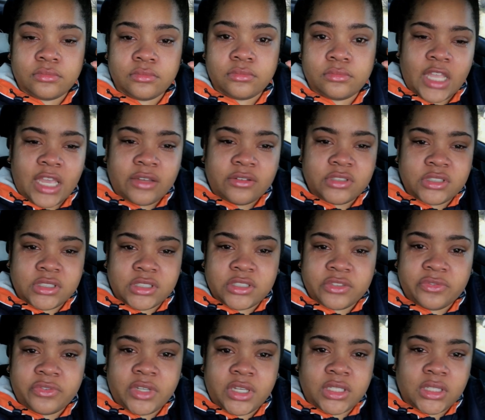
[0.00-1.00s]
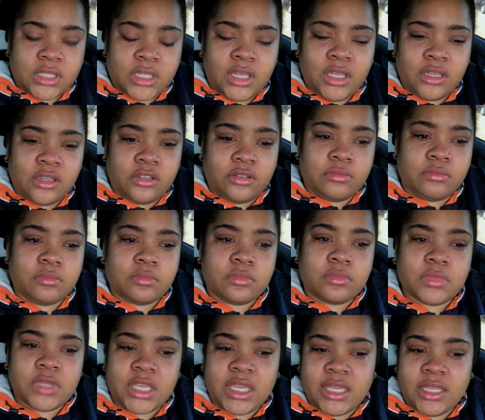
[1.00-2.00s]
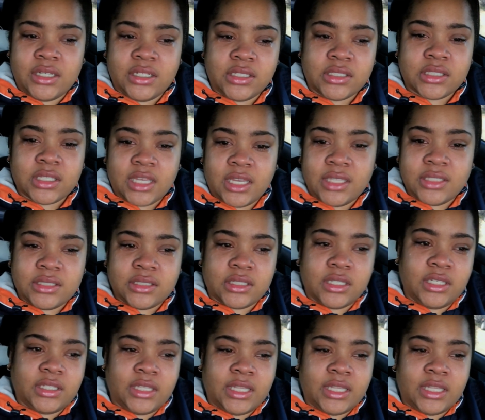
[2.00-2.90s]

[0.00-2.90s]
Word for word: That was just fucked up and disgusting.